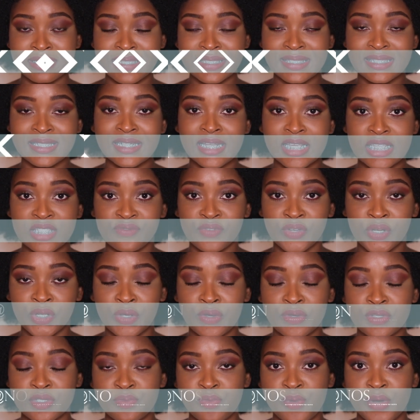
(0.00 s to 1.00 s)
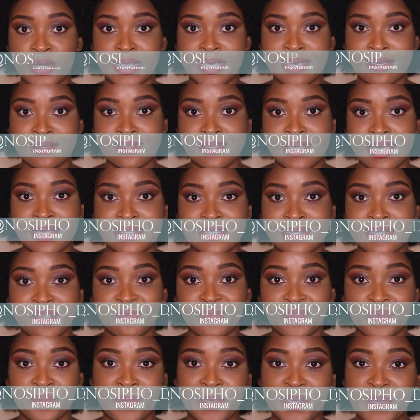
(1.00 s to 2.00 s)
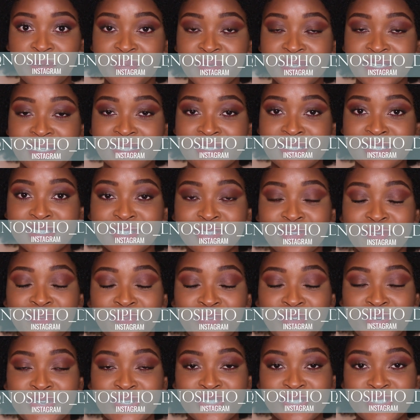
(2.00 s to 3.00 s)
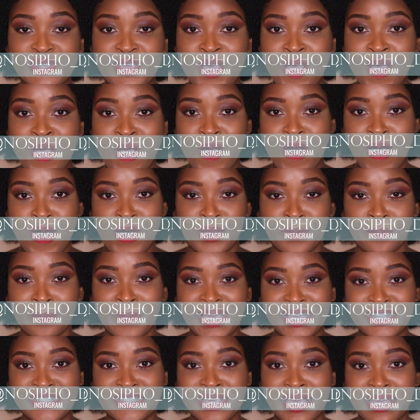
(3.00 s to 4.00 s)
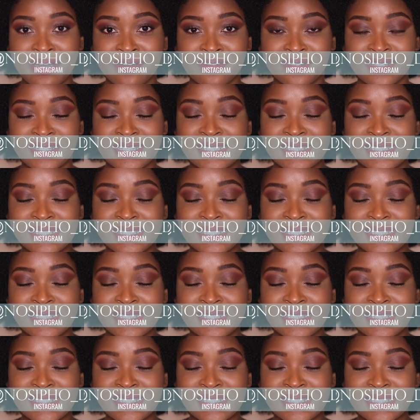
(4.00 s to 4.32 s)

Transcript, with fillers: So today's video is pretty exciting for me because it's a first on my channel.